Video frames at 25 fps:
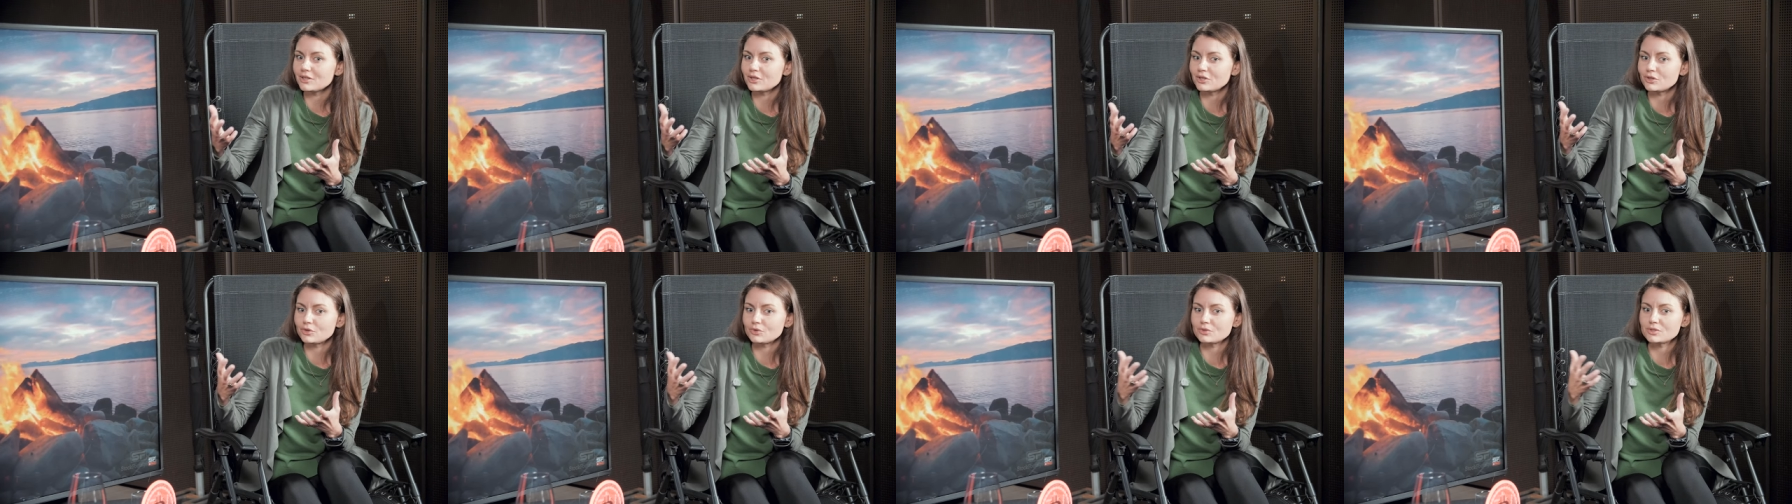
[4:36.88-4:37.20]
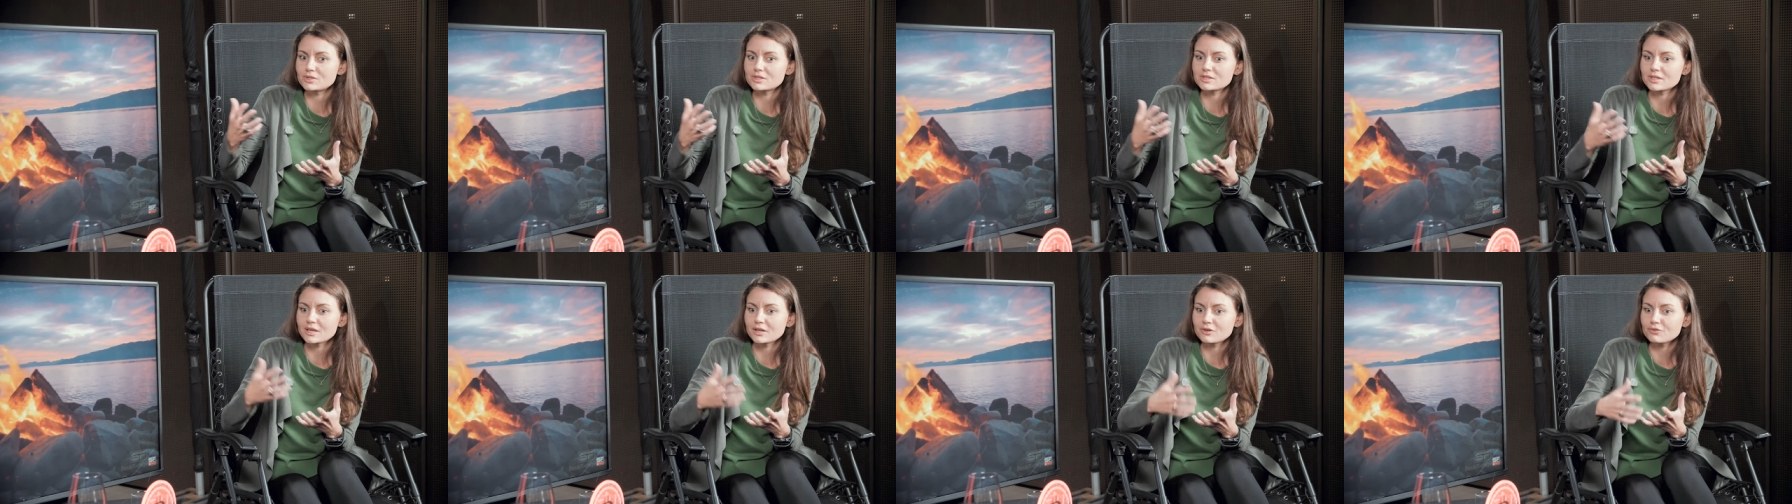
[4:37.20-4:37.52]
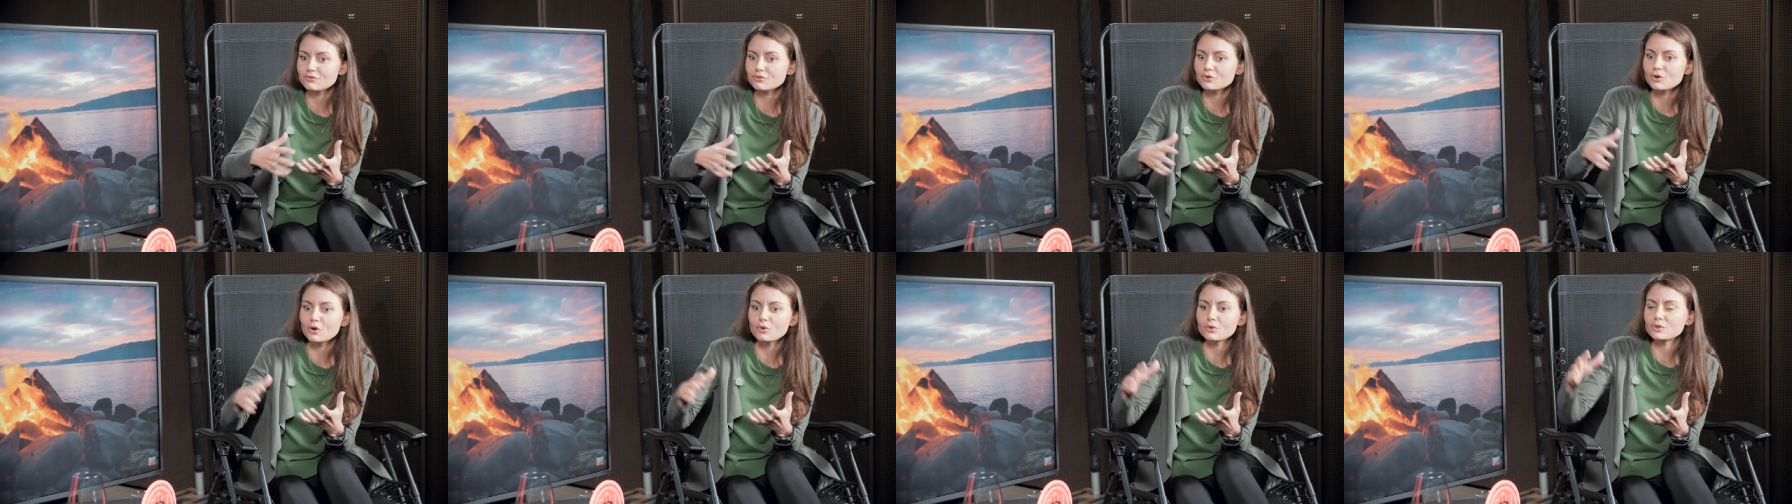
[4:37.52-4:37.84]
you know, instead
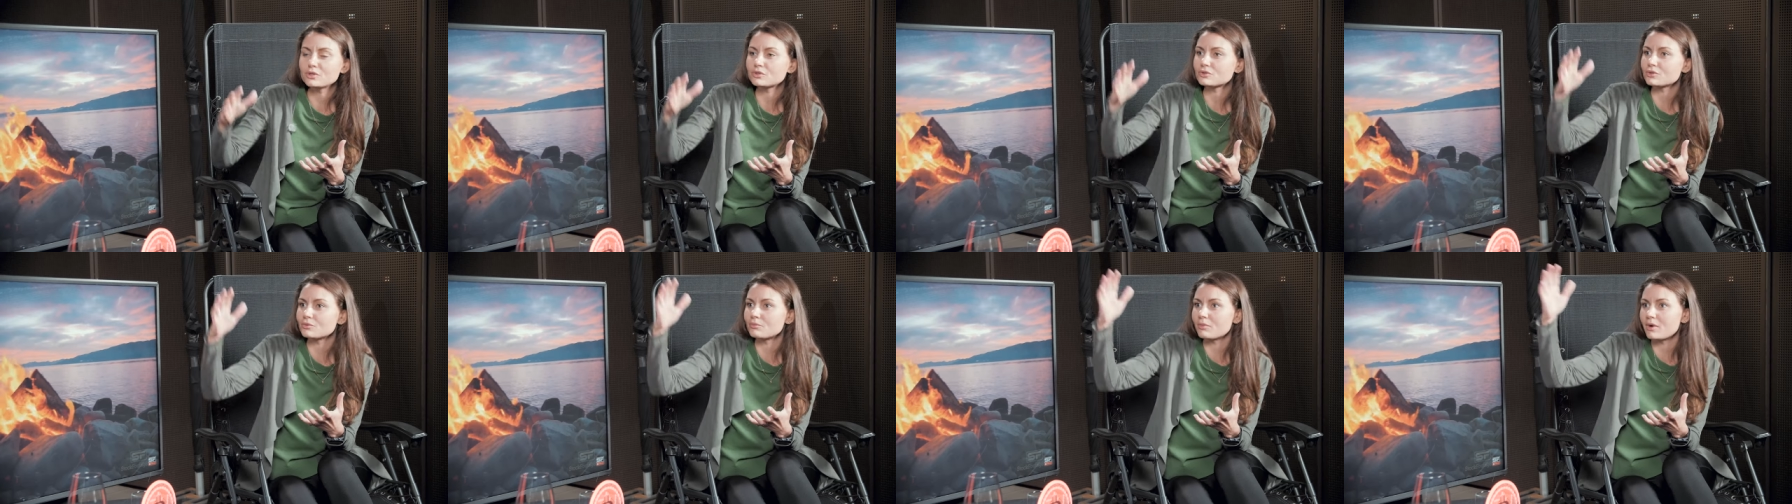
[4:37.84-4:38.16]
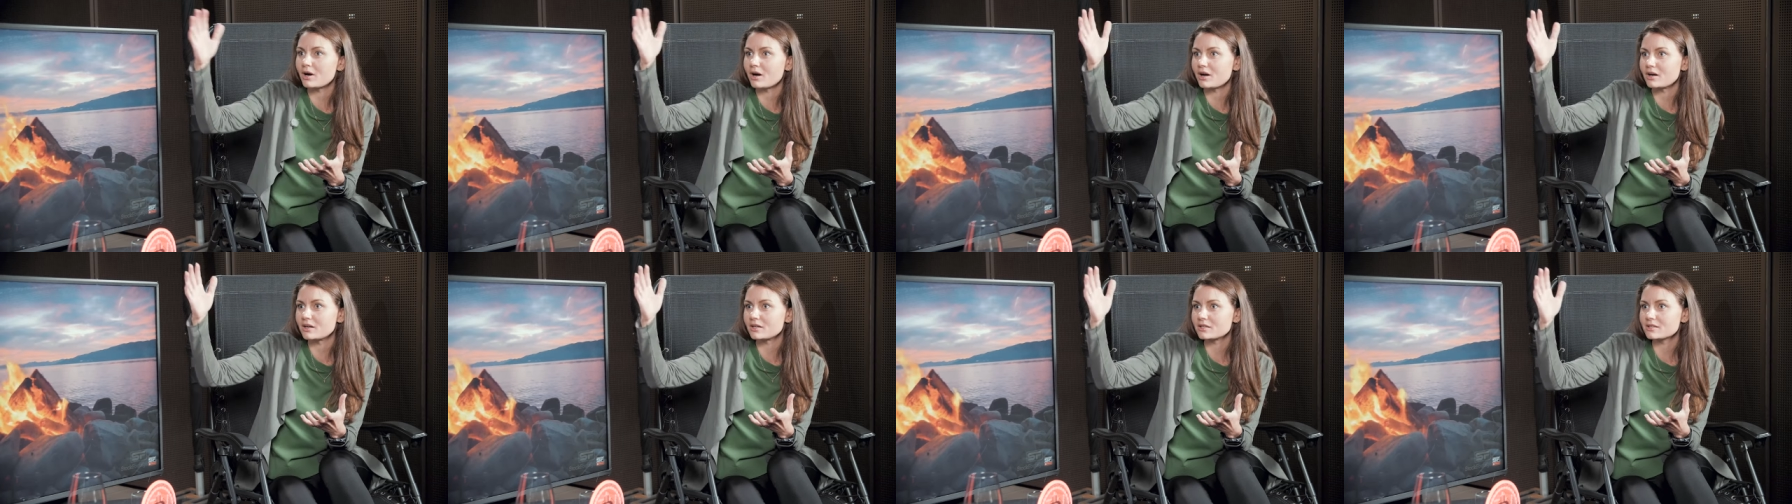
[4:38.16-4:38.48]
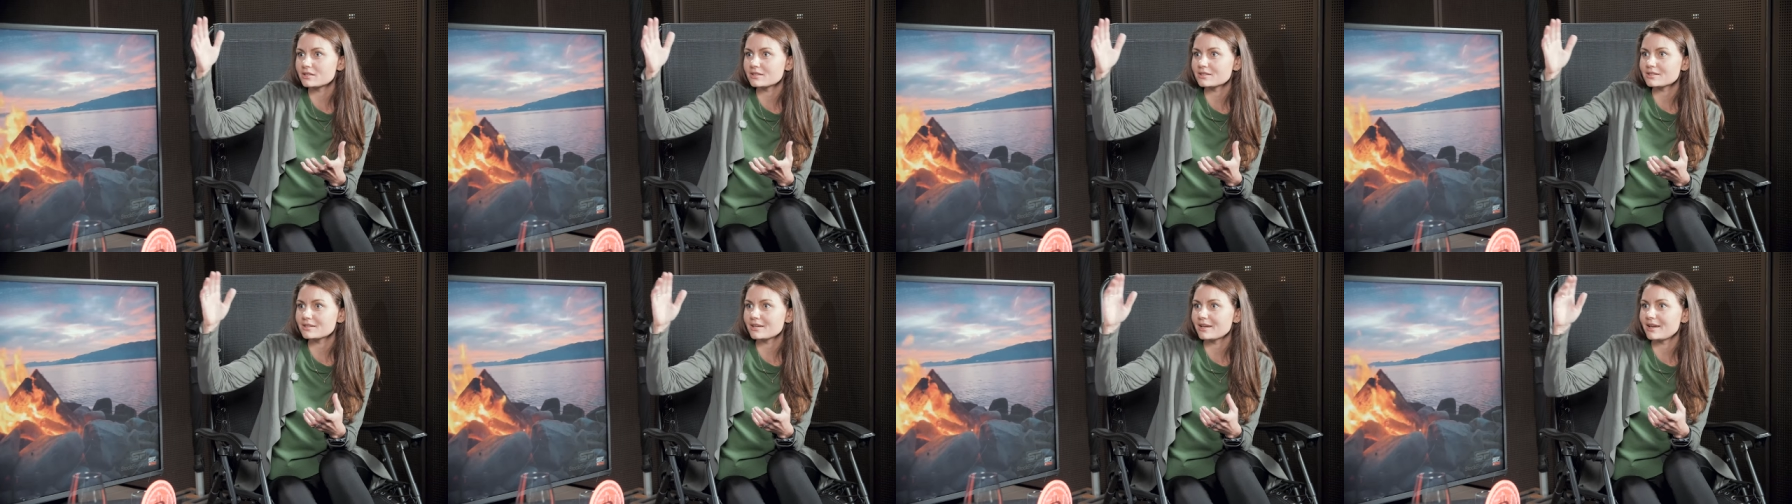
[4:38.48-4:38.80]
of going to
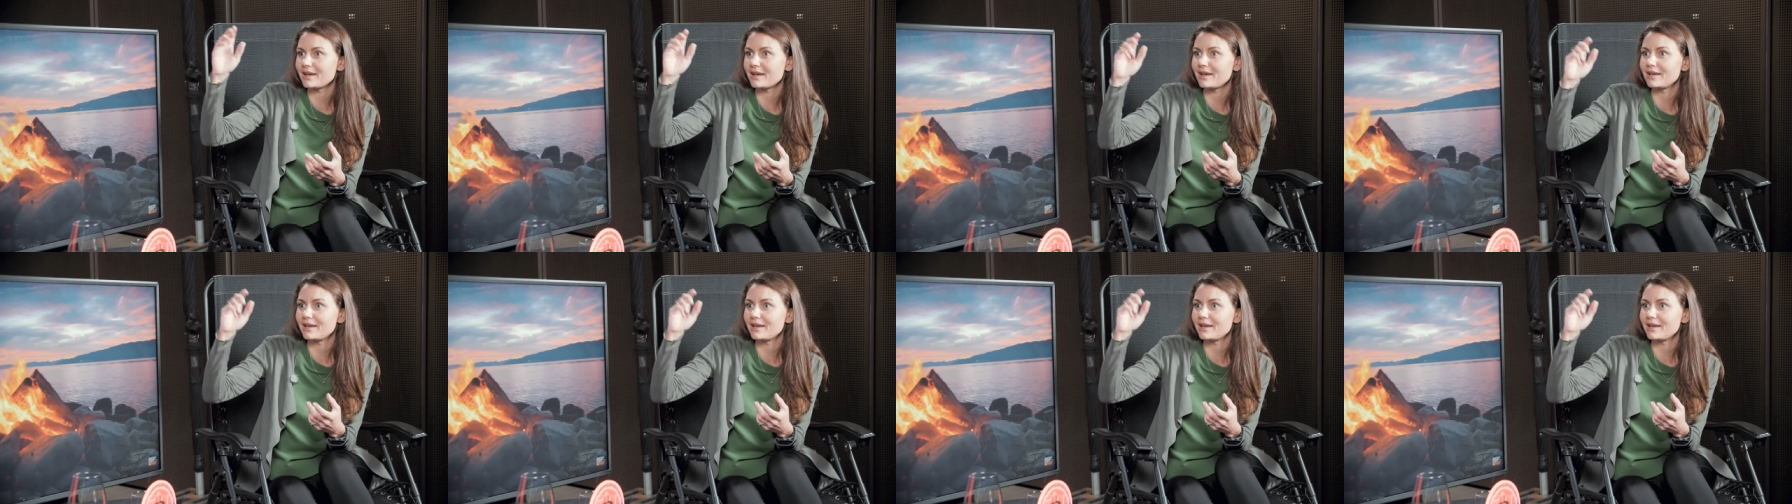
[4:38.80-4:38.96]
Mars